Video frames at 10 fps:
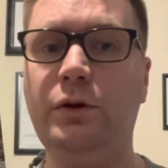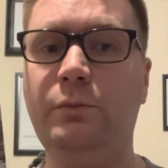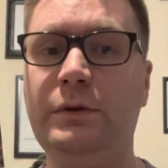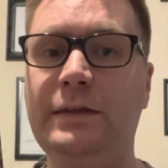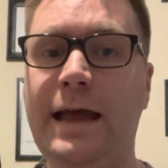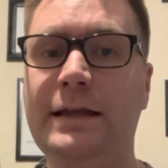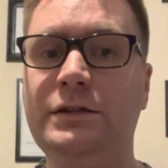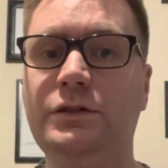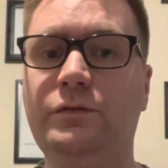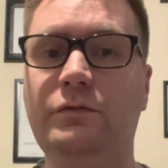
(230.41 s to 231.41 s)
could be the
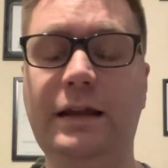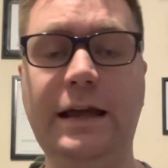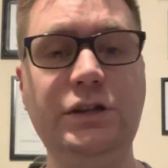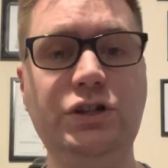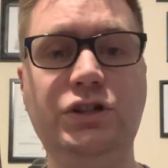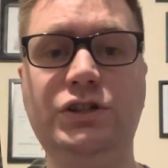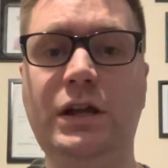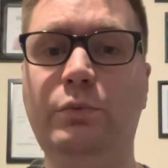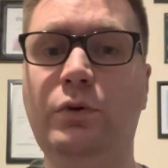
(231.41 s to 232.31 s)
end of a relationship